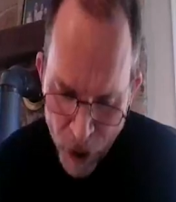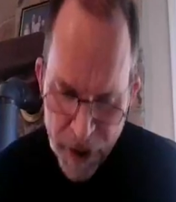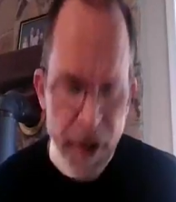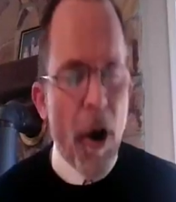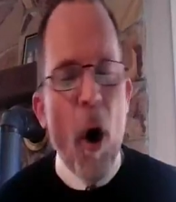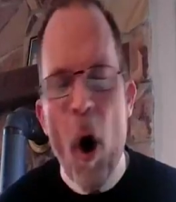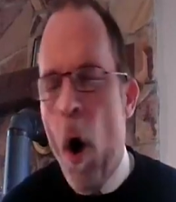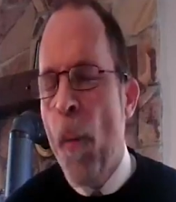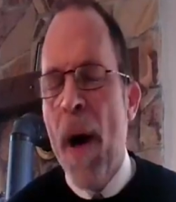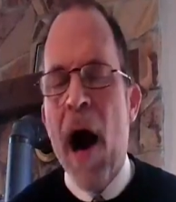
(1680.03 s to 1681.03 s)
could an
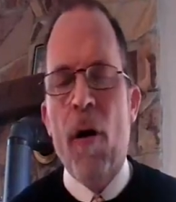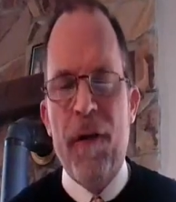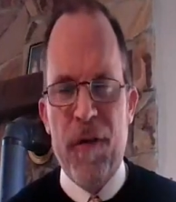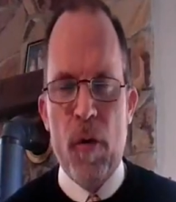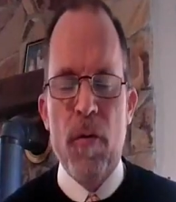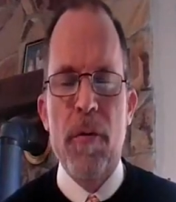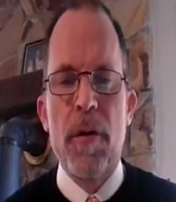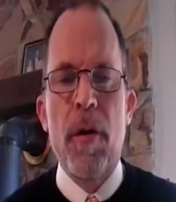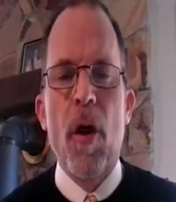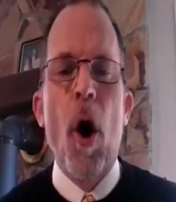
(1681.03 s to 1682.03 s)
all-powerful,
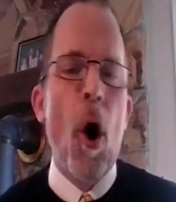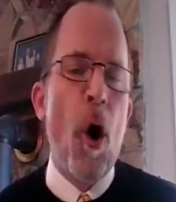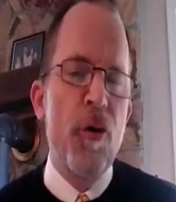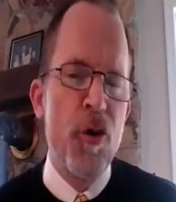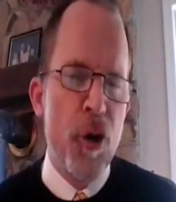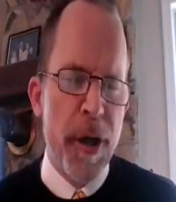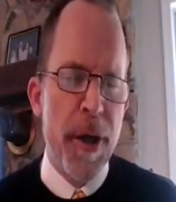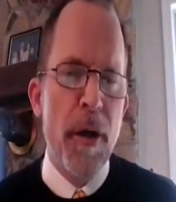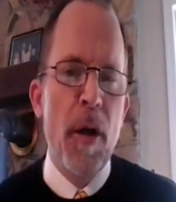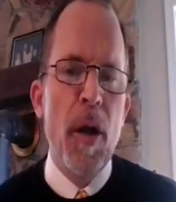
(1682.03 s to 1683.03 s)

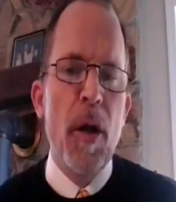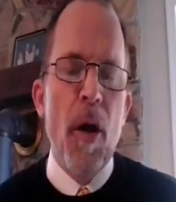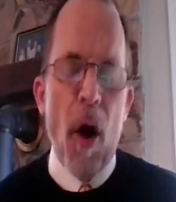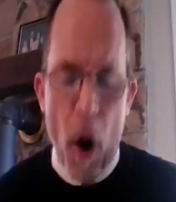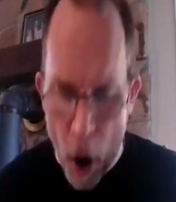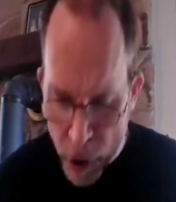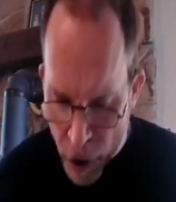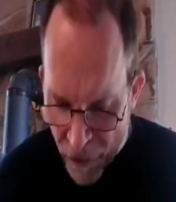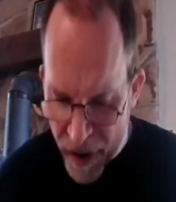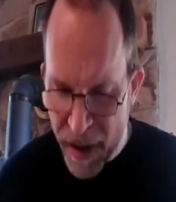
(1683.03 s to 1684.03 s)
all-good,
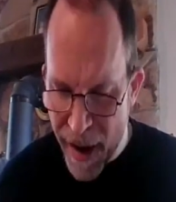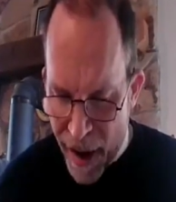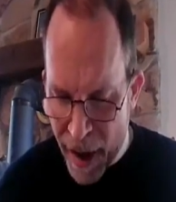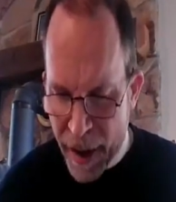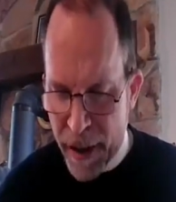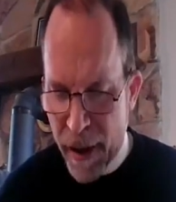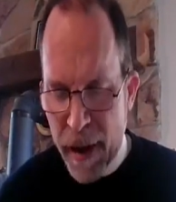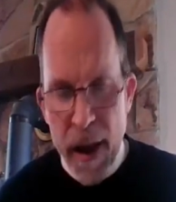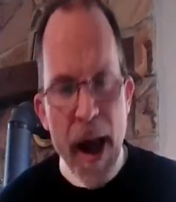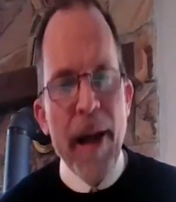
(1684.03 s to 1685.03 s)
all-loving God
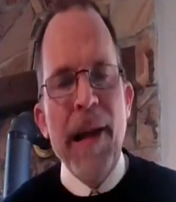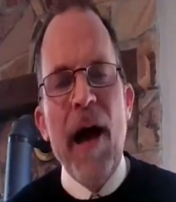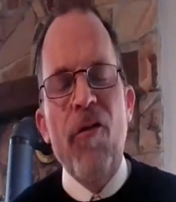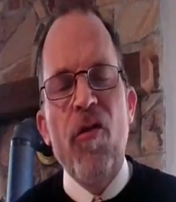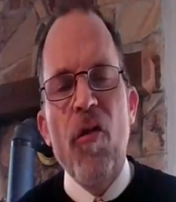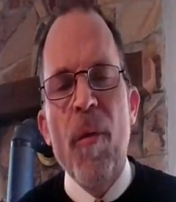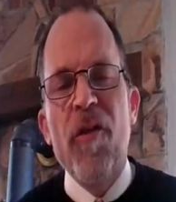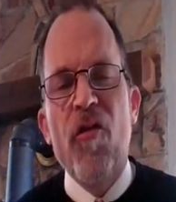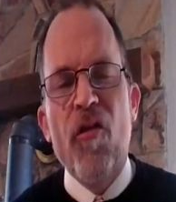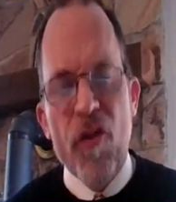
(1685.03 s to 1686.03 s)
allow so
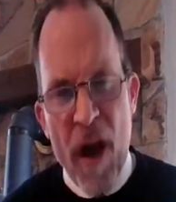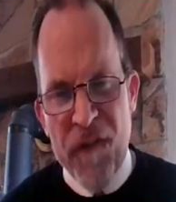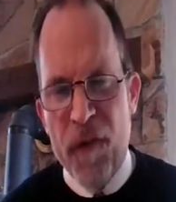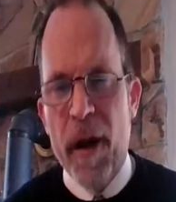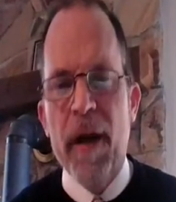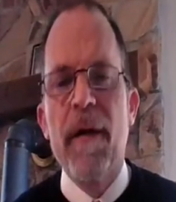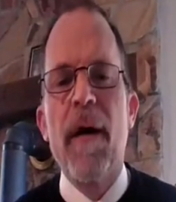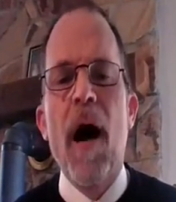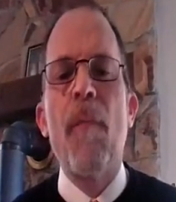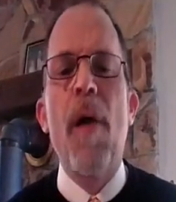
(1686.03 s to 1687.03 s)
much suffering
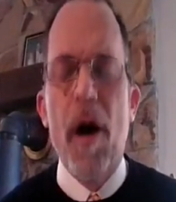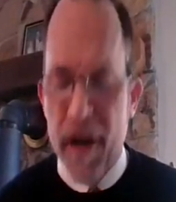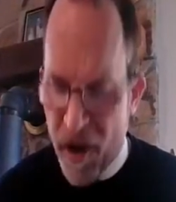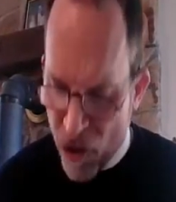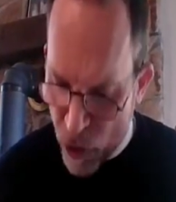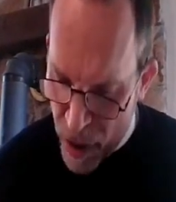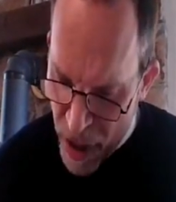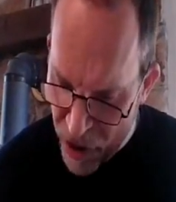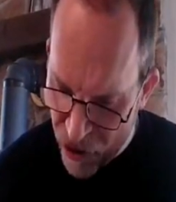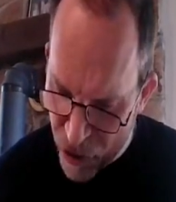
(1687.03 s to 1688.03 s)
among his
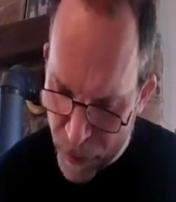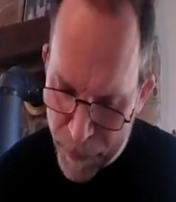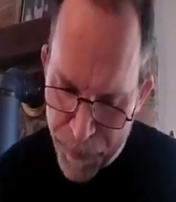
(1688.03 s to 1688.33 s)
creation?